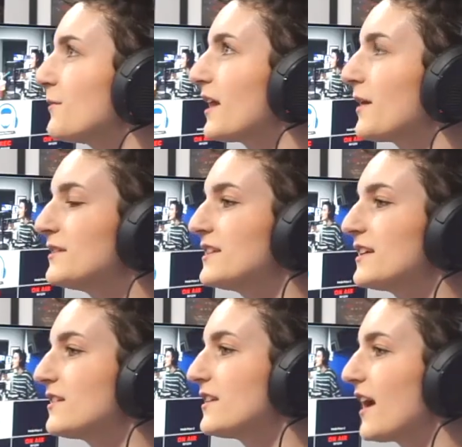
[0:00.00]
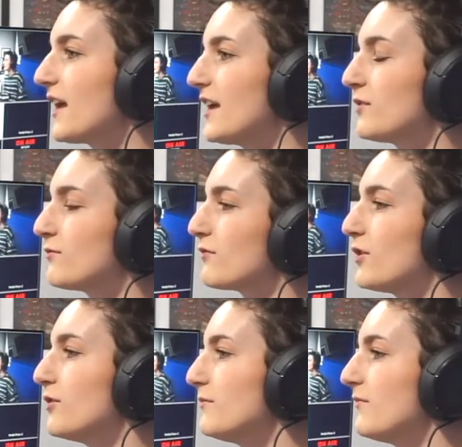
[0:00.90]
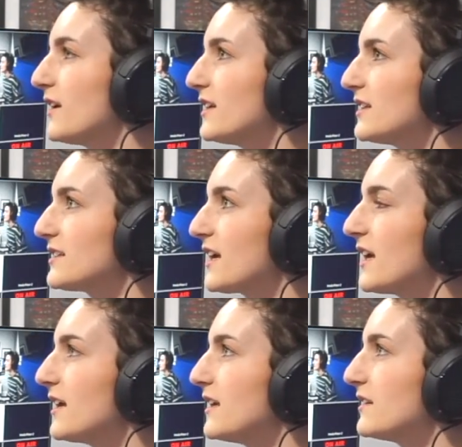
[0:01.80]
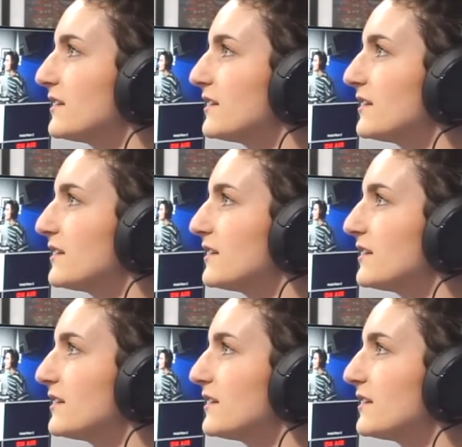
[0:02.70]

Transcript: I went to Italy, I hit Rome, Venice, and